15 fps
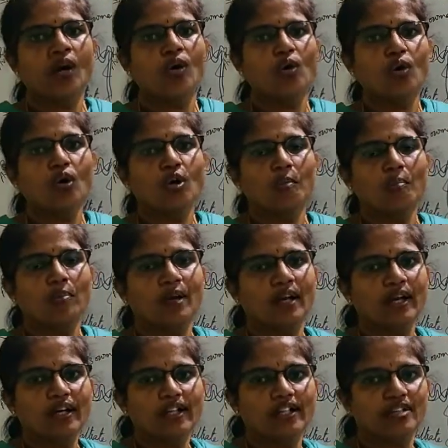Whole
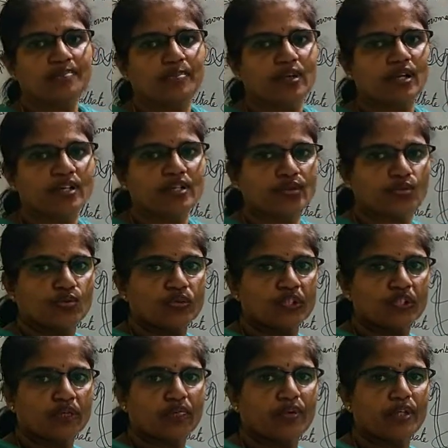blood is passed through
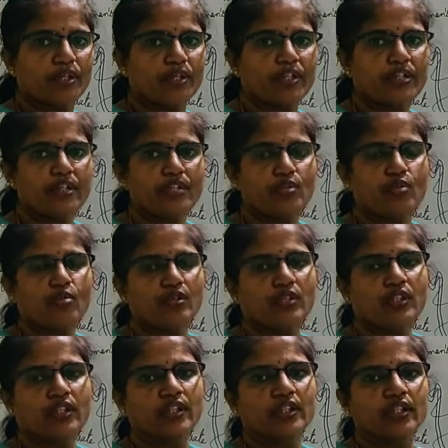that machine so
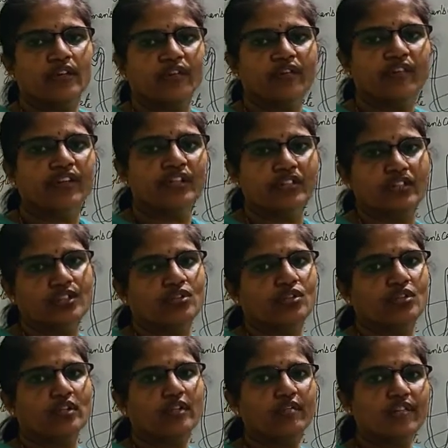that it filters
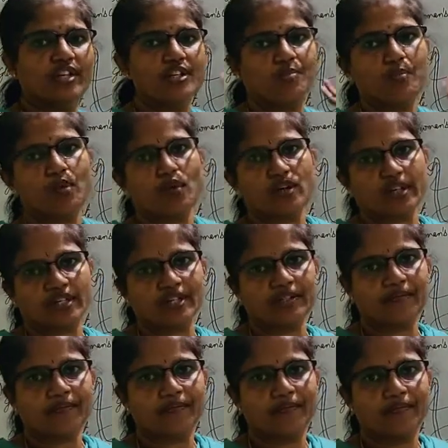all the waste products.
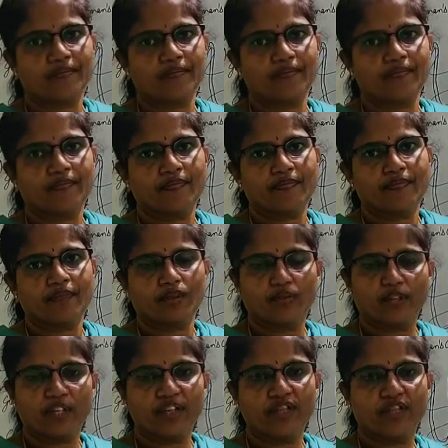
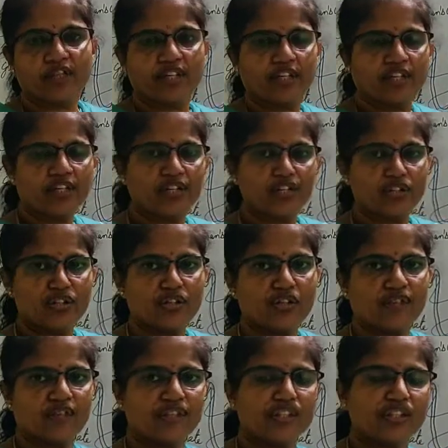Okay, if kidney is
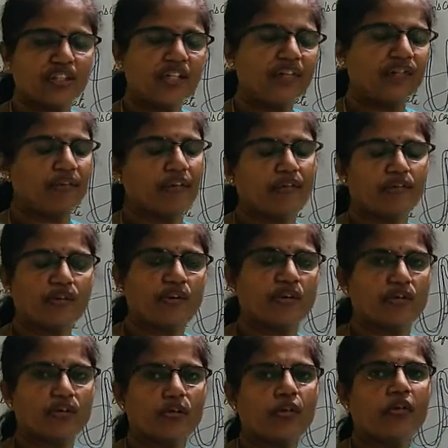not functioning, we have to
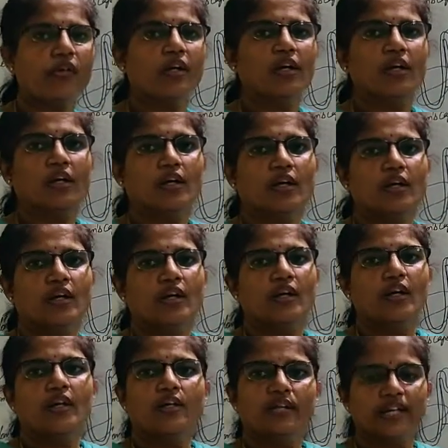undergo
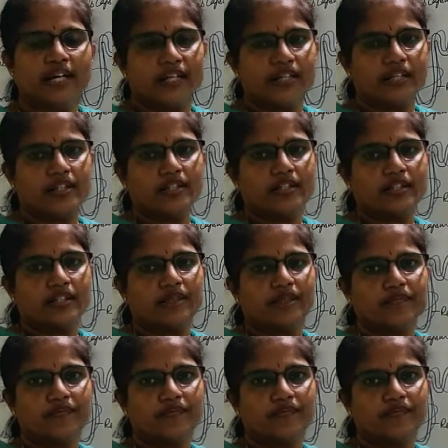dialysis.